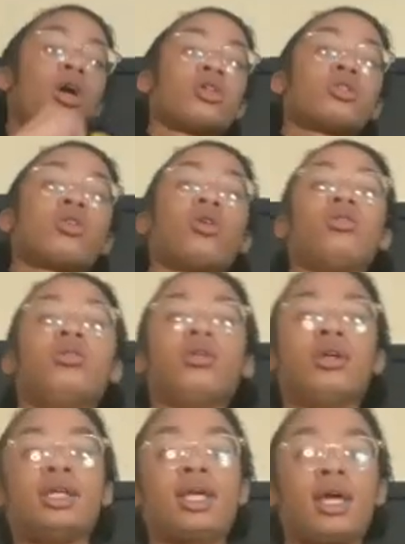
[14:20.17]
so
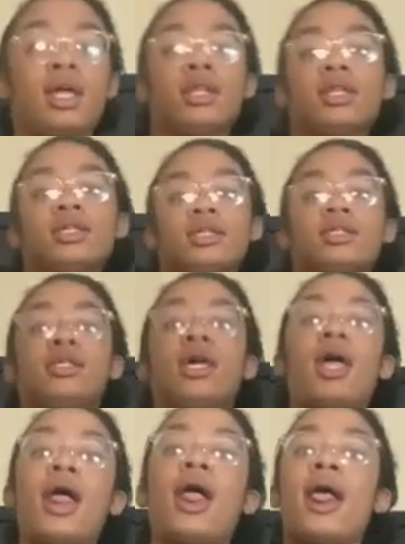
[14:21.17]
yeah this is
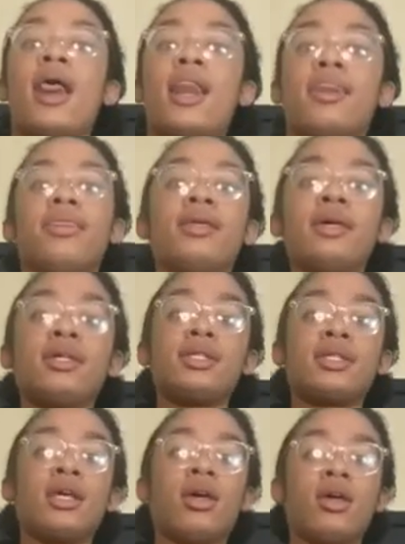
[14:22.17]
this